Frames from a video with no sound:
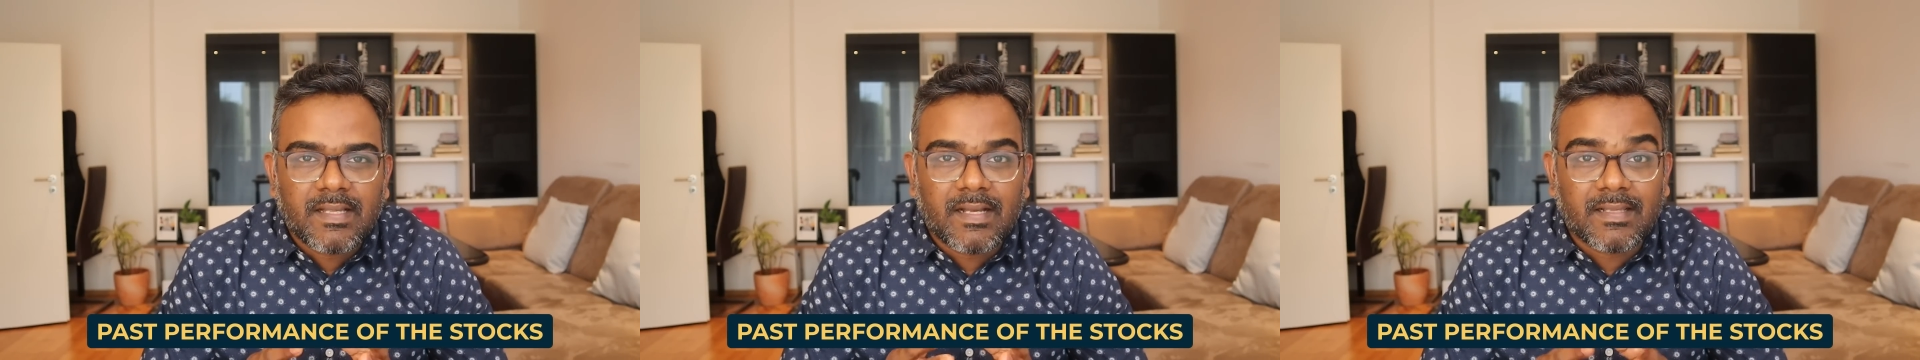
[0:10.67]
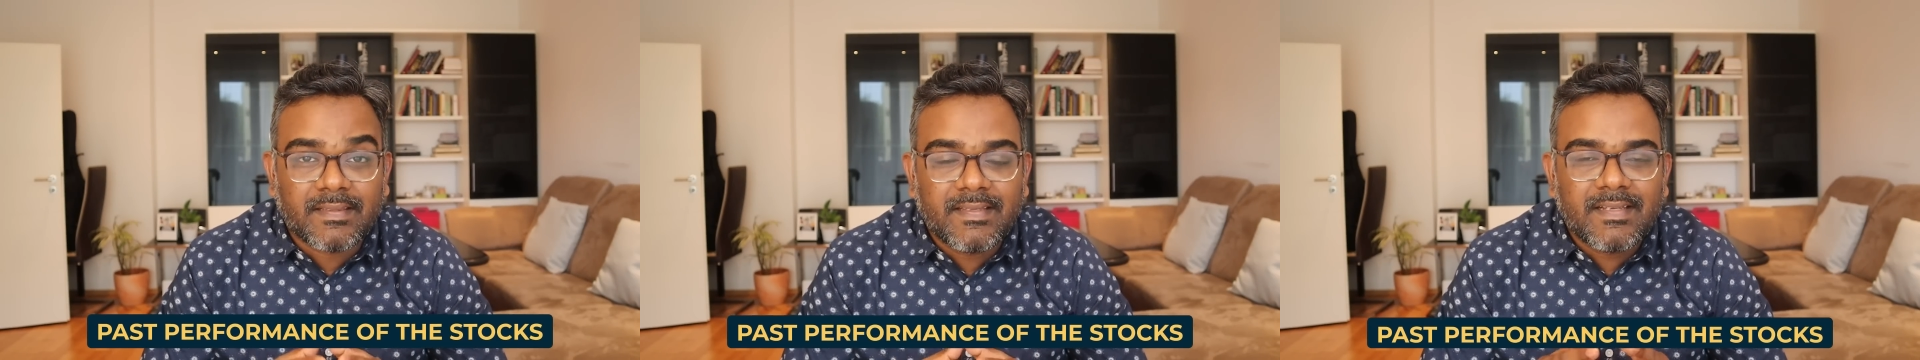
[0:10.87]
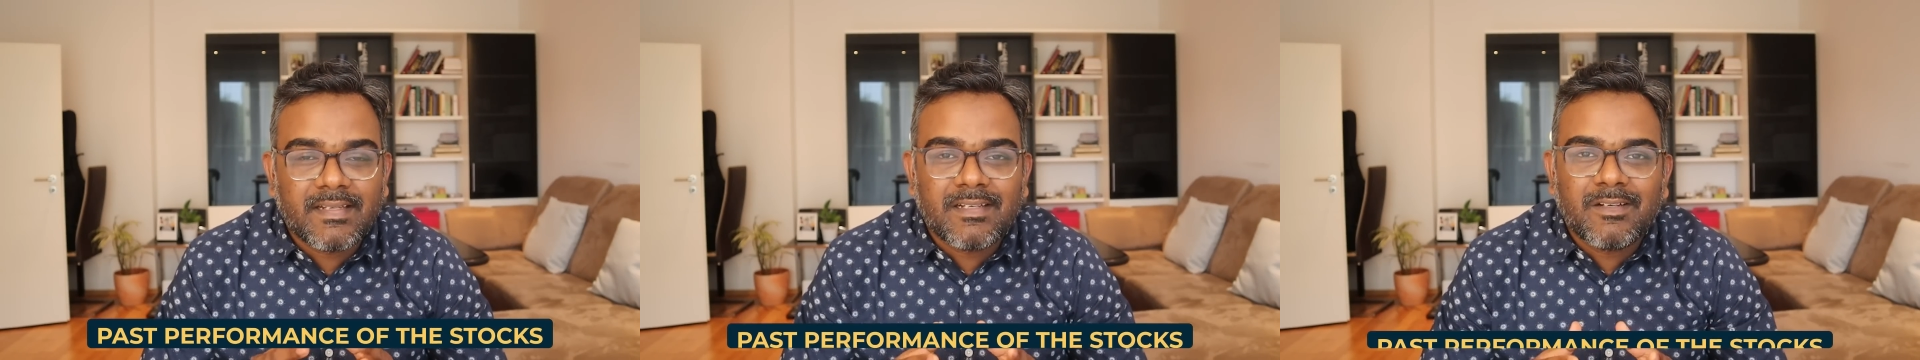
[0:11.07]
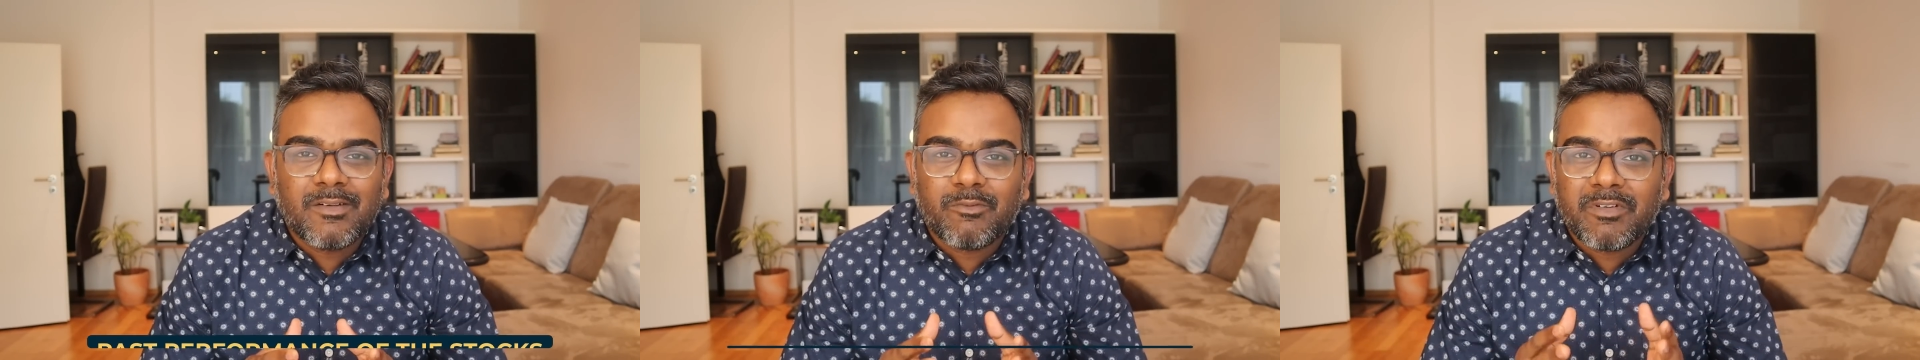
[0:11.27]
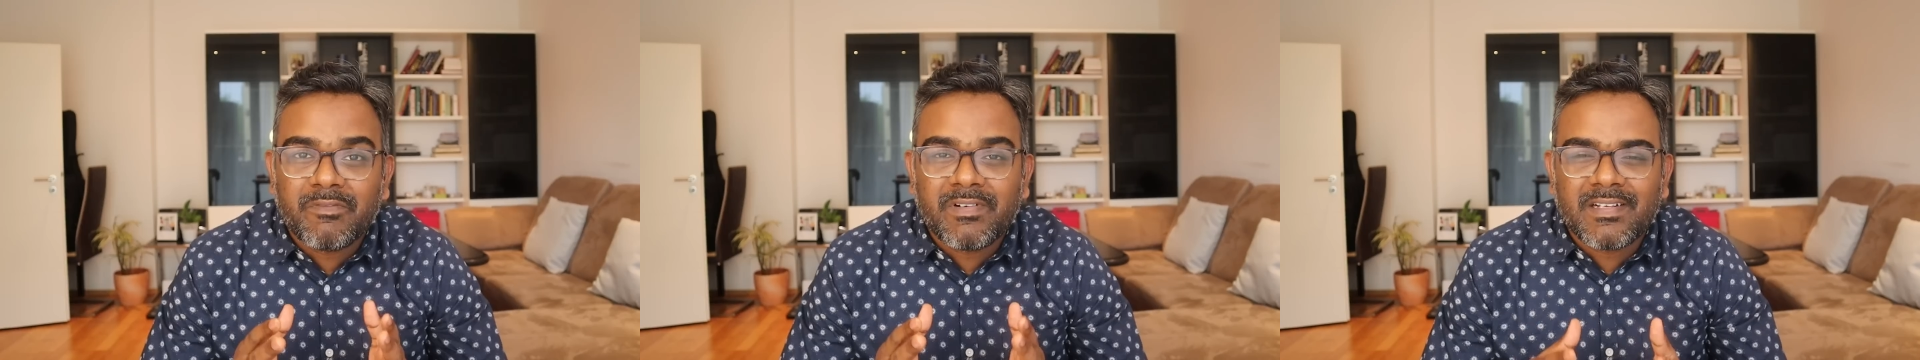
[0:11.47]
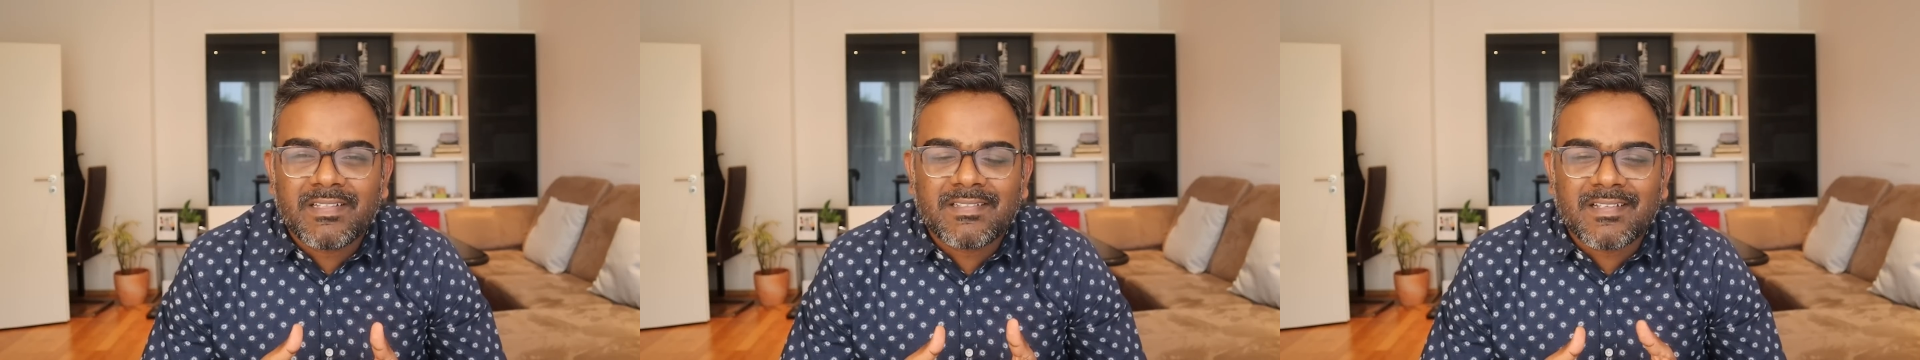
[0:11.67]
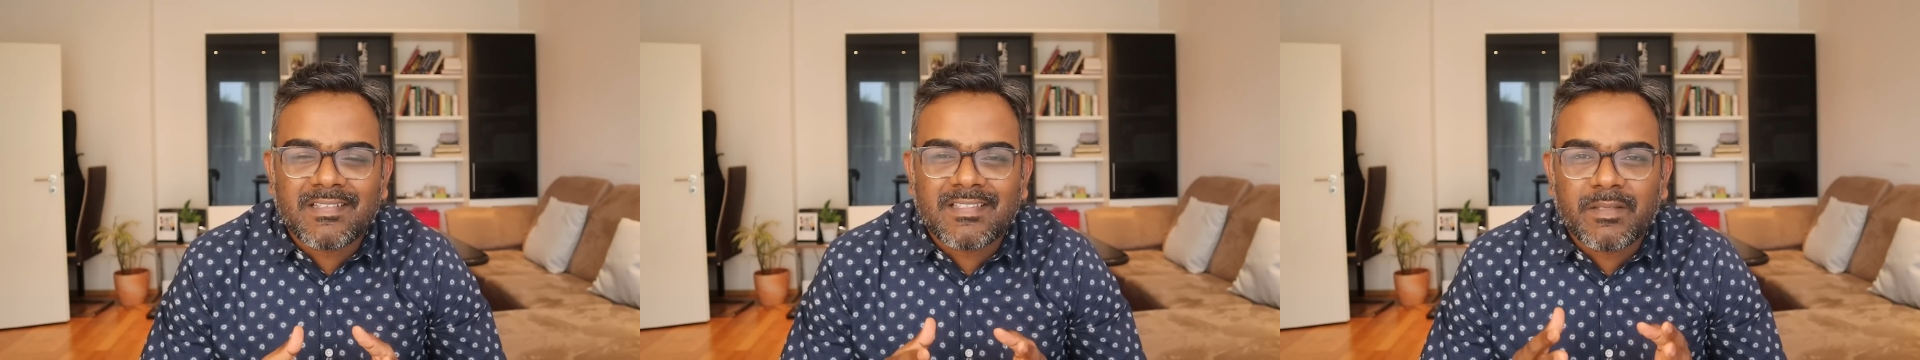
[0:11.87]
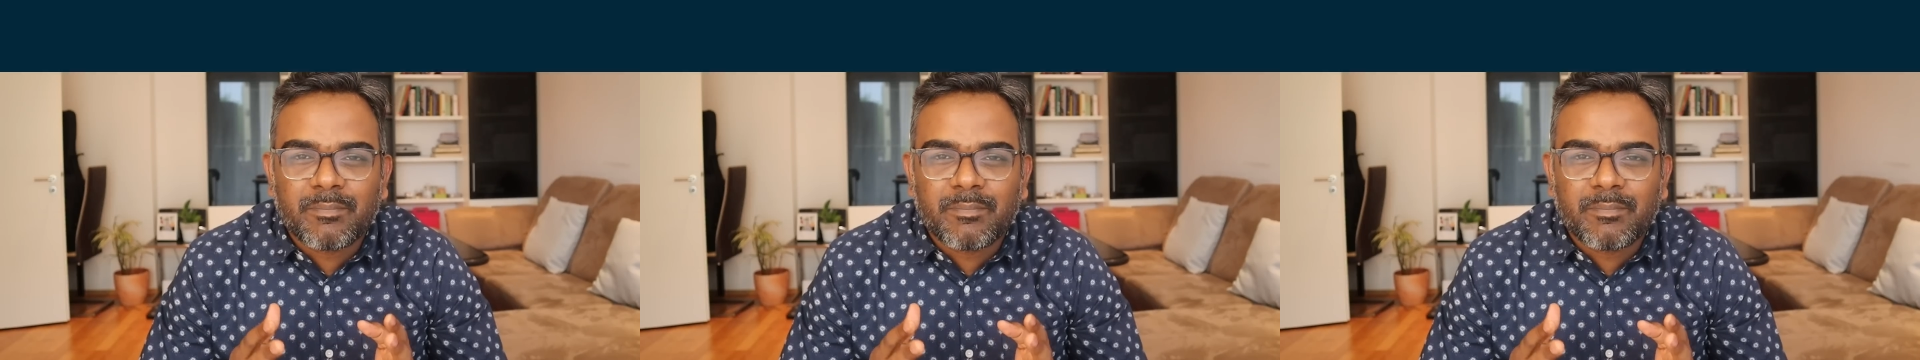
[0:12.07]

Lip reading: and then we will discuss